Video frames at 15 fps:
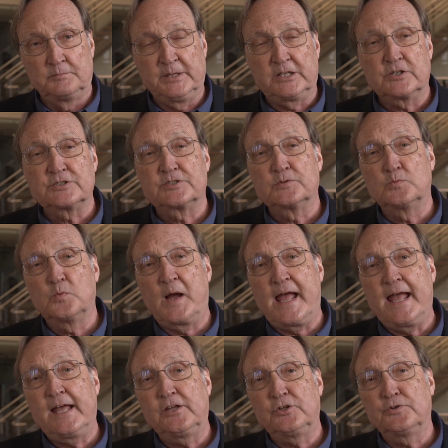Because the
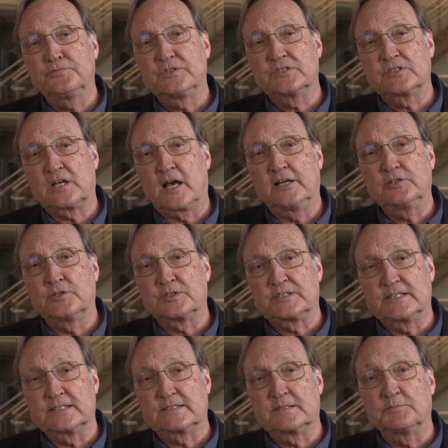way you've designed your
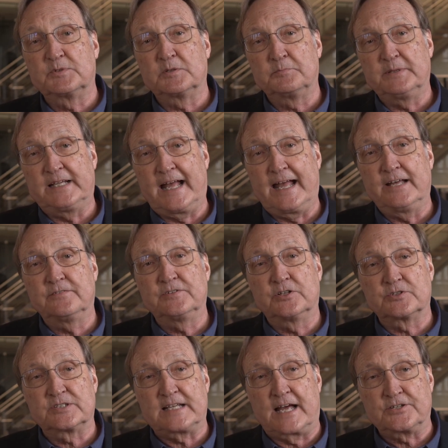system to behave
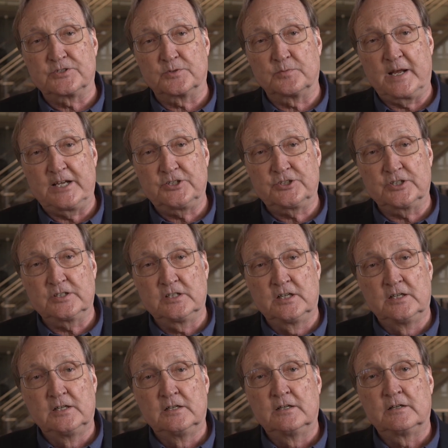near saturation,
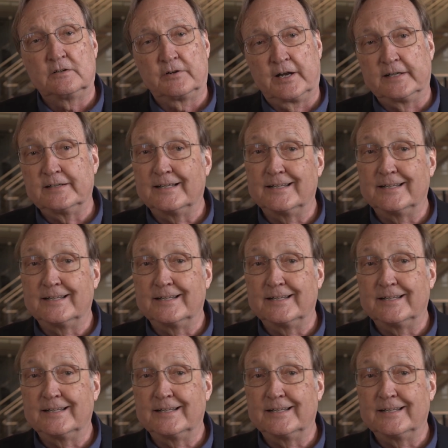right,